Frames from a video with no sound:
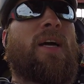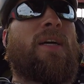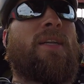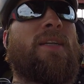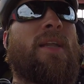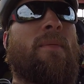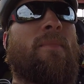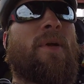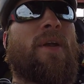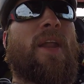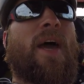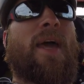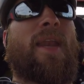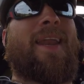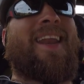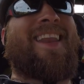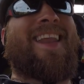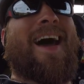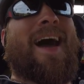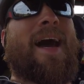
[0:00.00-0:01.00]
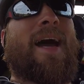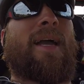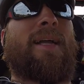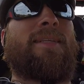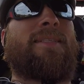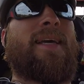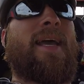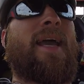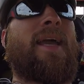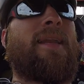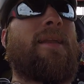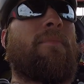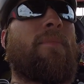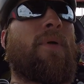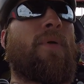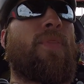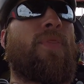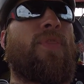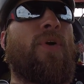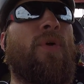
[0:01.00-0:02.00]
number 99 day
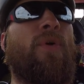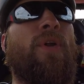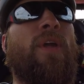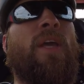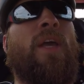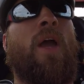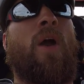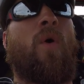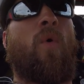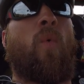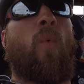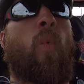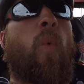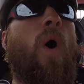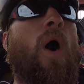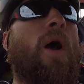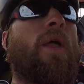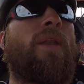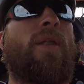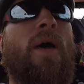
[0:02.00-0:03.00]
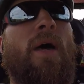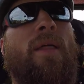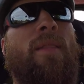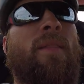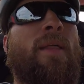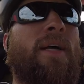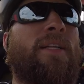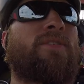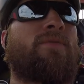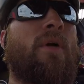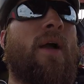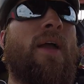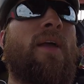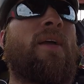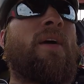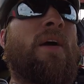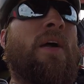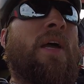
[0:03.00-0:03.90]
number 31 that's right